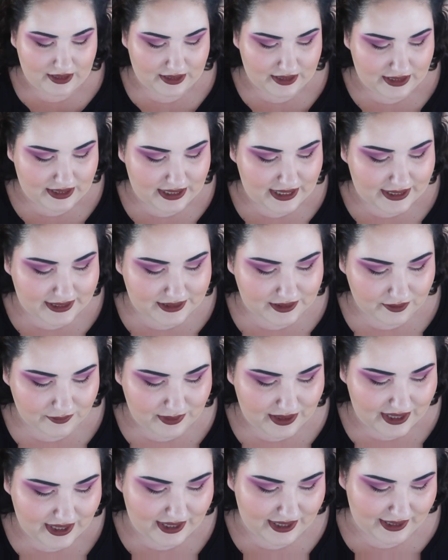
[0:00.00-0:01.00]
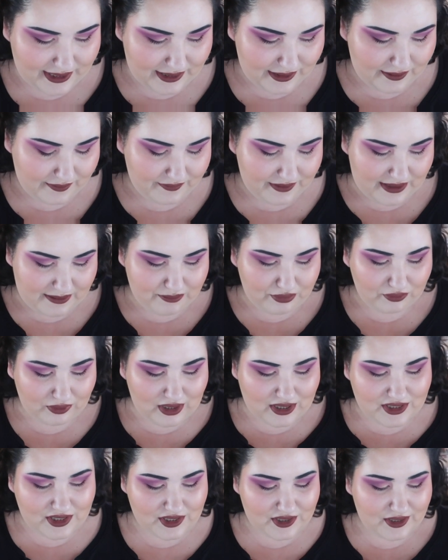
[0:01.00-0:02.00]
Next we have a
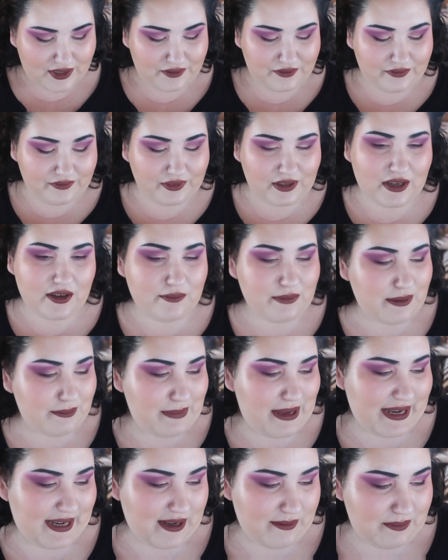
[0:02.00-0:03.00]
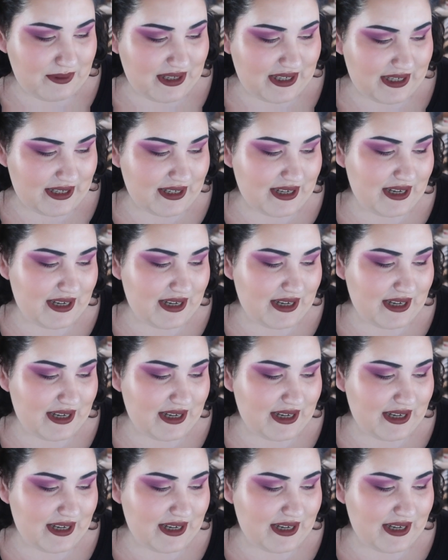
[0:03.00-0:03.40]
bronzer from Makeup Geek.